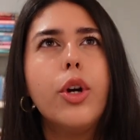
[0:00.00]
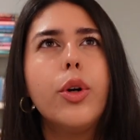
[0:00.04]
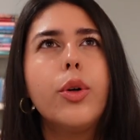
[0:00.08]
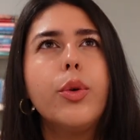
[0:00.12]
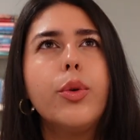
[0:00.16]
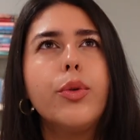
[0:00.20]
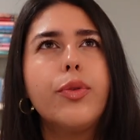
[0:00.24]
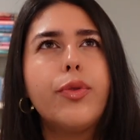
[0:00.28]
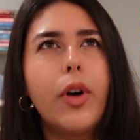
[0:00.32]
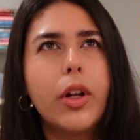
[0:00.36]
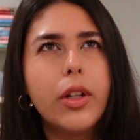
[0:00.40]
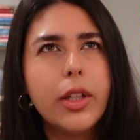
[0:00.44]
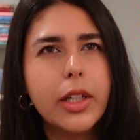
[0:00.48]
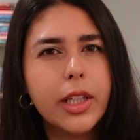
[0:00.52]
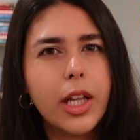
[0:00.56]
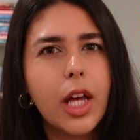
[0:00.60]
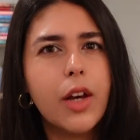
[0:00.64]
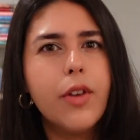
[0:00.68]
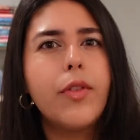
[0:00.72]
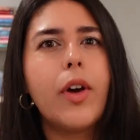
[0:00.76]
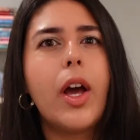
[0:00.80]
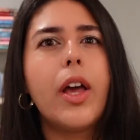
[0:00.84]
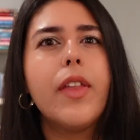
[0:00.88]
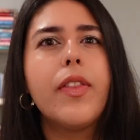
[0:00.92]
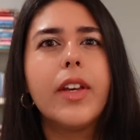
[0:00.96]
who fall in
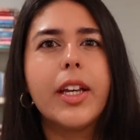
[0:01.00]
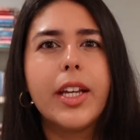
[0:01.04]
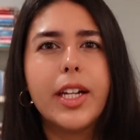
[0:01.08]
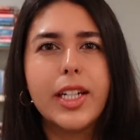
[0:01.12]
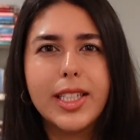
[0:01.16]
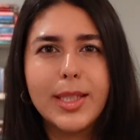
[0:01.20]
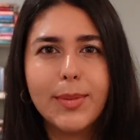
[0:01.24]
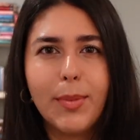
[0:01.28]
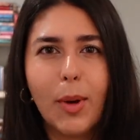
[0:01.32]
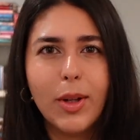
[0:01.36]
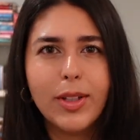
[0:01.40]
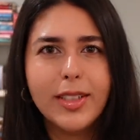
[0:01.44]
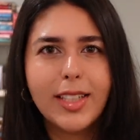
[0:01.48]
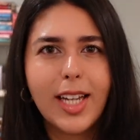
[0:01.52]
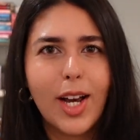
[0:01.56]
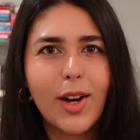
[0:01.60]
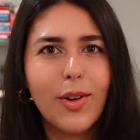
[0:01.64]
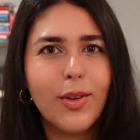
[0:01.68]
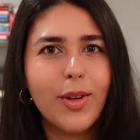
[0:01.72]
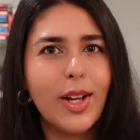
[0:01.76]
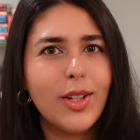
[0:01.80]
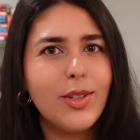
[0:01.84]
love, I think, in a small town.